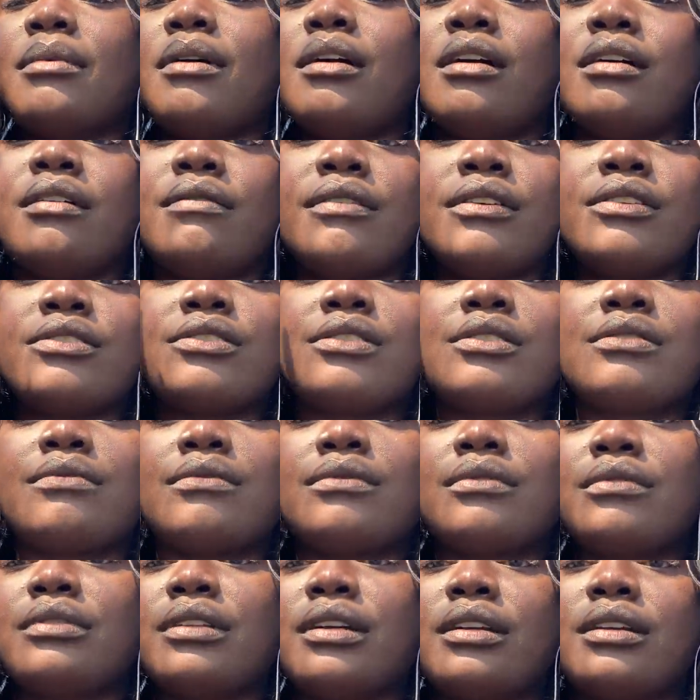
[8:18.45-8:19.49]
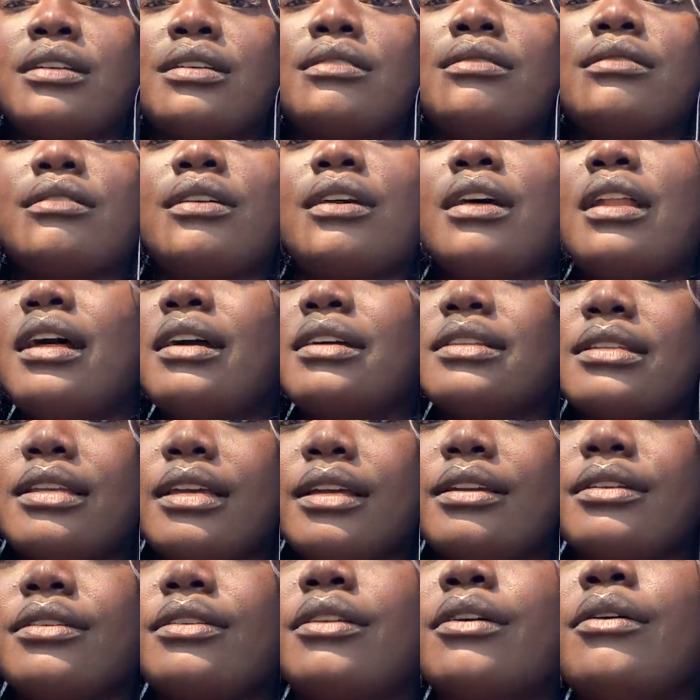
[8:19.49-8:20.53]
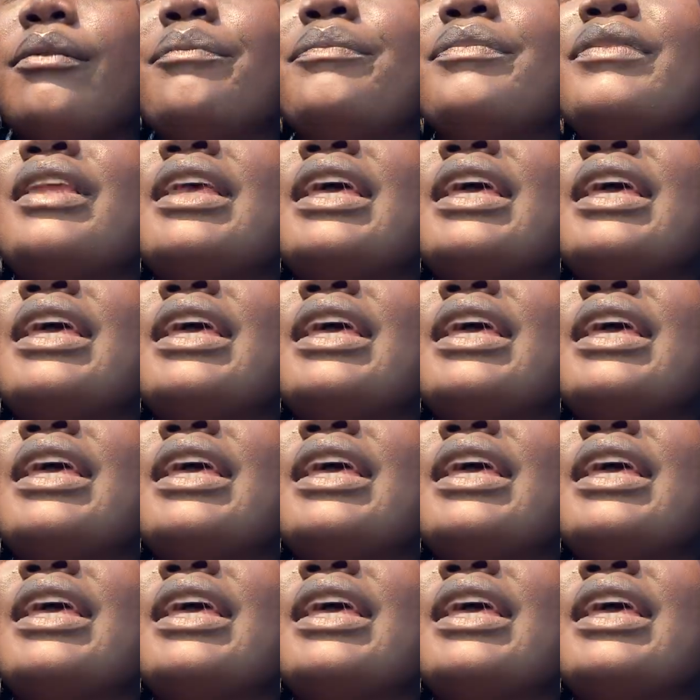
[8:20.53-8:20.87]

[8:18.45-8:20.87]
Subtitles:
off and just like relax, you know.